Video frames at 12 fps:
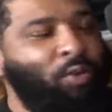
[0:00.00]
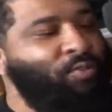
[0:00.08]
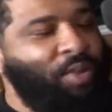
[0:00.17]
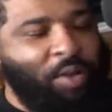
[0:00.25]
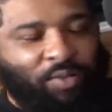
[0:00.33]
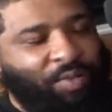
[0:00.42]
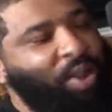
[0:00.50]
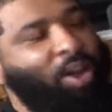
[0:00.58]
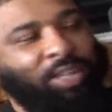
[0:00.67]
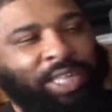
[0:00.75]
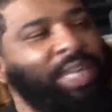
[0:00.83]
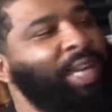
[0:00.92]
very, very
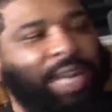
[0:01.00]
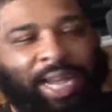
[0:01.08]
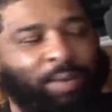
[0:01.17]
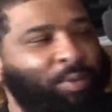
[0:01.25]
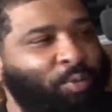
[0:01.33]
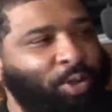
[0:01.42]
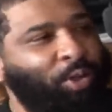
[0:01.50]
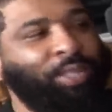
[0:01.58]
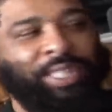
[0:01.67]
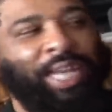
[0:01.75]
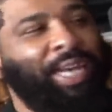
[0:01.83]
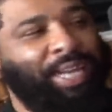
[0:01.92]
articulated with what you're
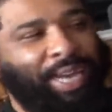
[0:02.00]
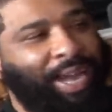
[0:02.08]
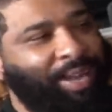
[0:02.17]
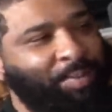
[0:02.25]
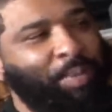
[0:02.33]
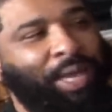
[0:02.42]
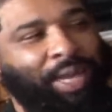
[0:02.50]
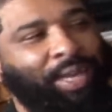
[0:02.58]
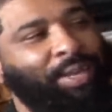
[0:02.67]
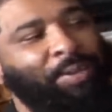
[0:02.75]
saying. Me.